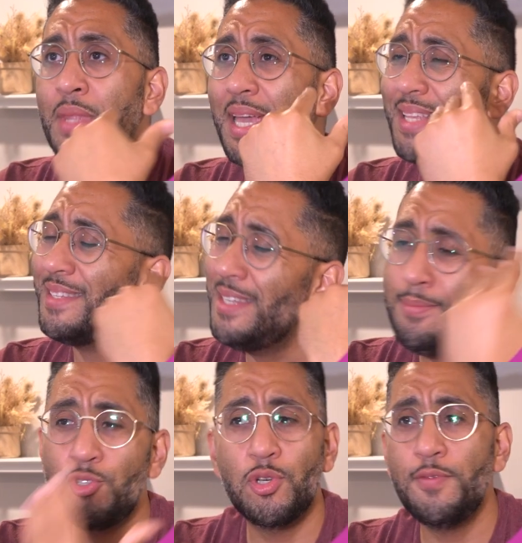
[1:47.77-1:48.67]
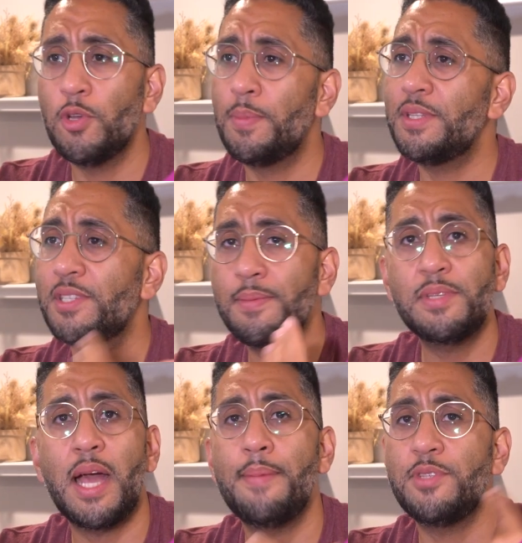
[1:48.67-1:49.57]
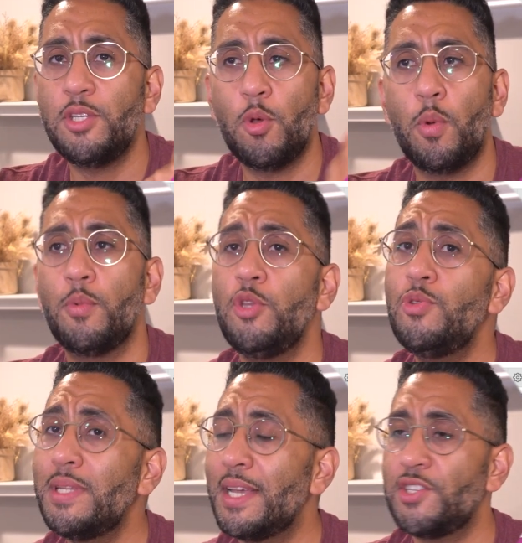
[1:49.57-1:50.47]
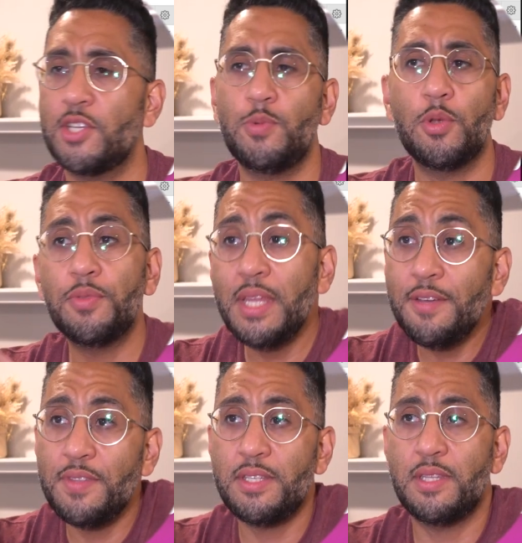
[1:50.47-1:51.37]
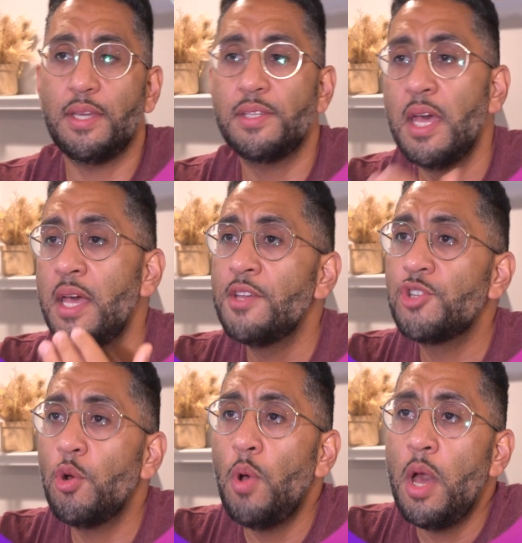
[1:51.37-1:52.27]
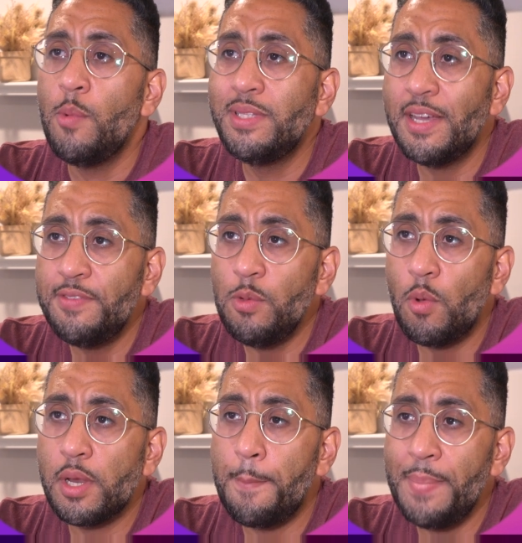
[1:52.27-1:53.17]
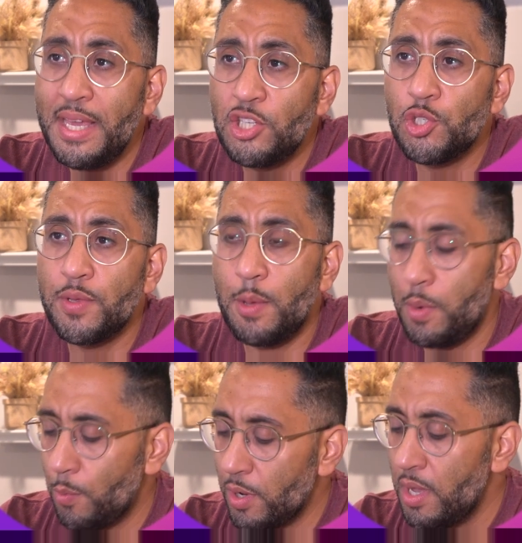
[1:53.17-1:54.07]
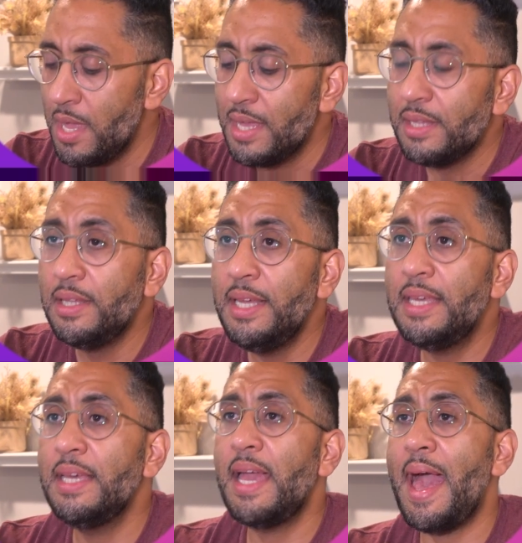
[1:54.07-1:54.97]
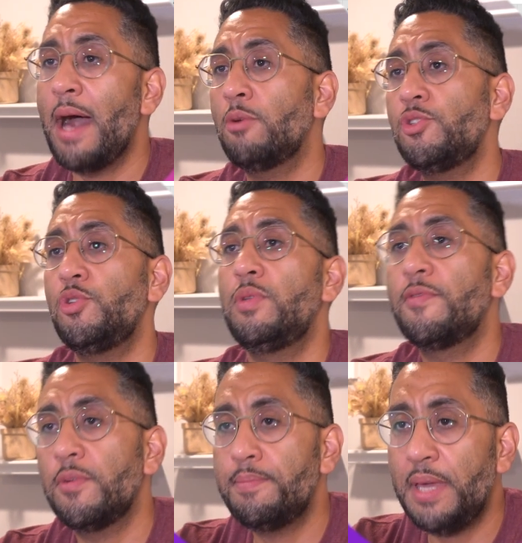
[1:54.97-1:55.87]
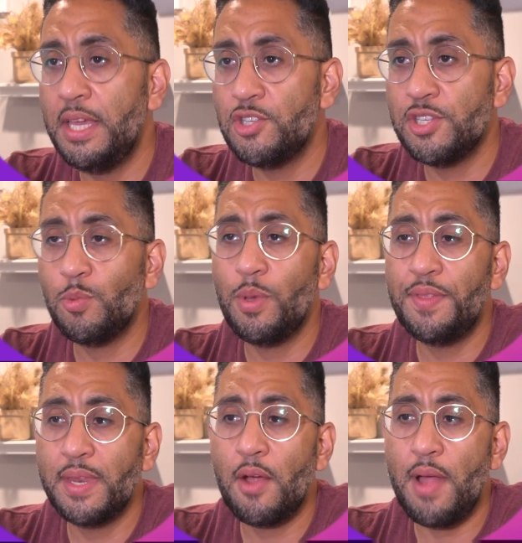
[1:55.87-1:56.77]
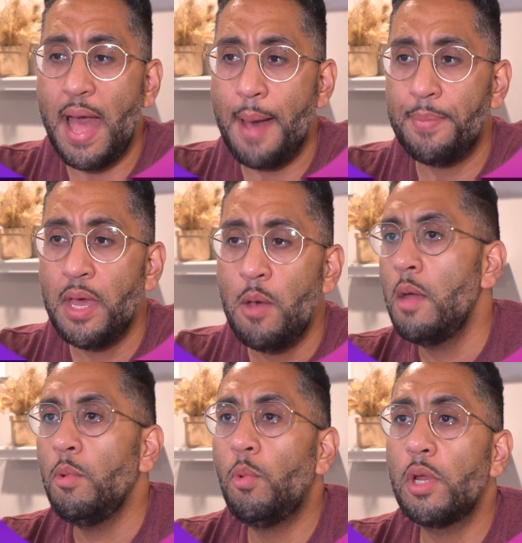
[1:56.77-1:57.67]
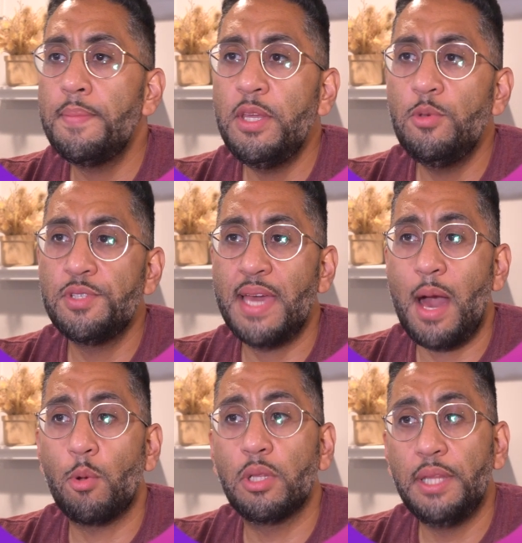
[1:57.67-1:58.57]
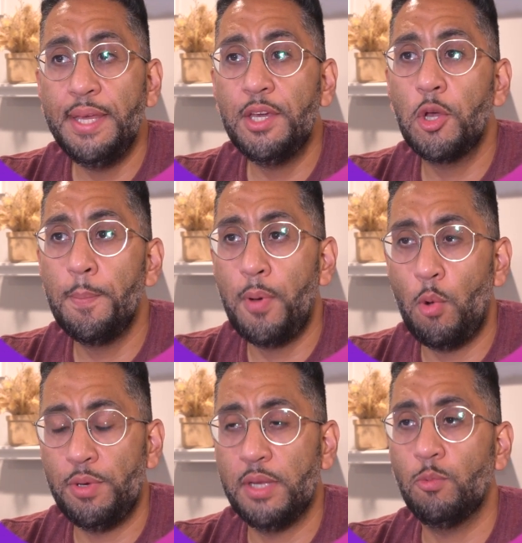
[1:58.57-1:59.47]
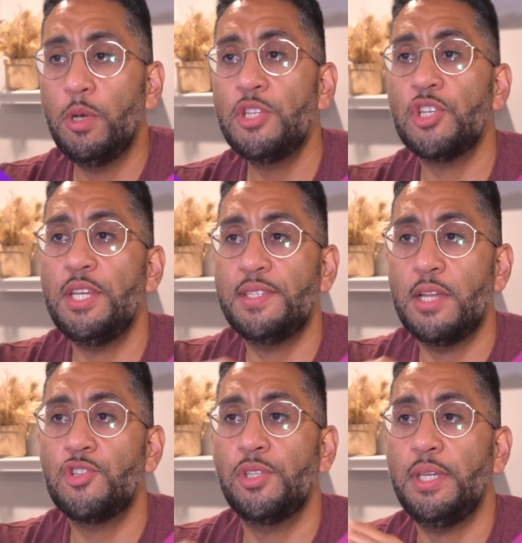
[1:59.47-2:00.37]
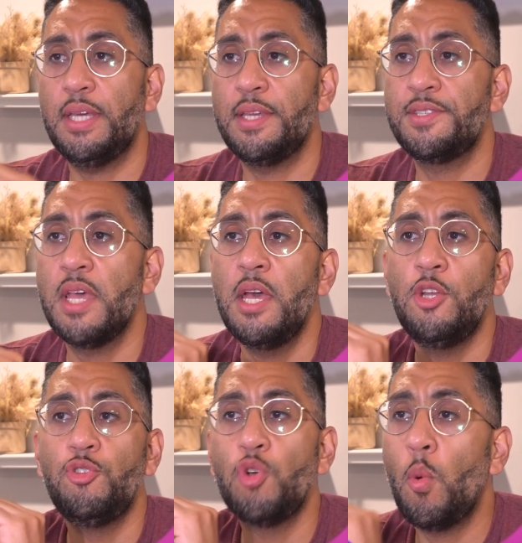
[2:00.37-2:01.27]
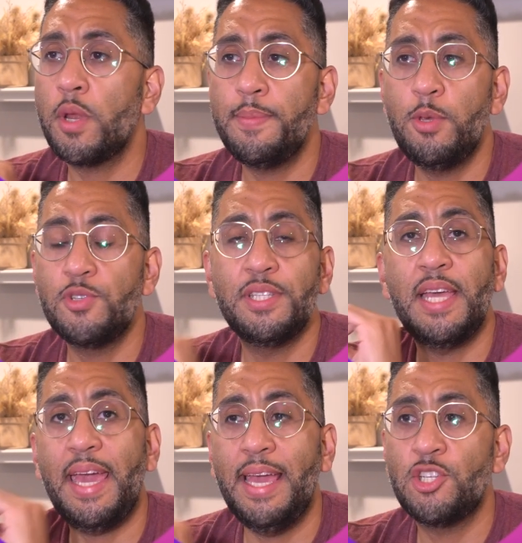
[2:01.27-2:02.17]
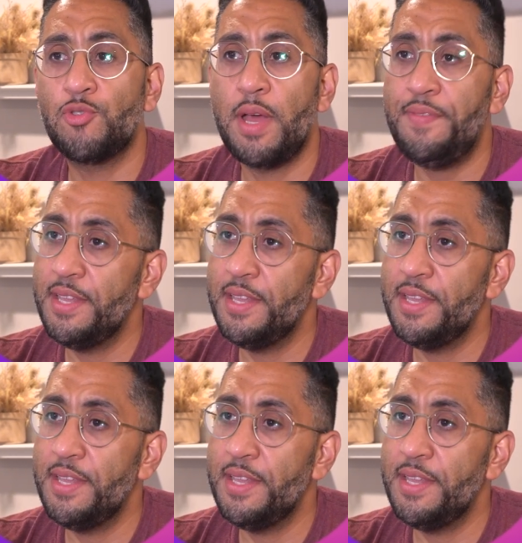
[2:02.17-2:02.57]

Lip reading: It seems trivial, but sometimes, you know, when we're using Next.js, we don't think of these things. So we definitely want to make sure that when we're linking out to different pages within our app, we want to be using our link component, which essentially is, you don't want to be using the href